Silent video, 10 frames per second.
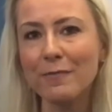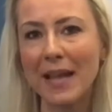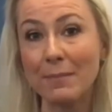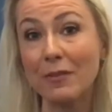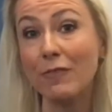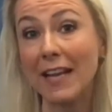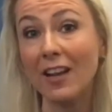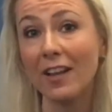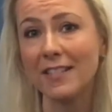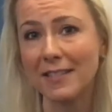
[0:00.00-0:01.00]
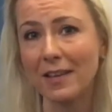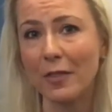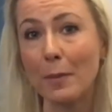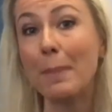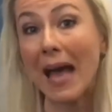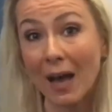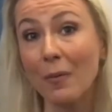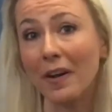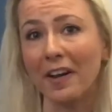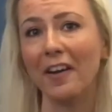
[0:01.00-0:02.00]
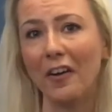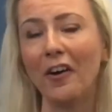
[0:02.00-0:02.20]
made me realise that the power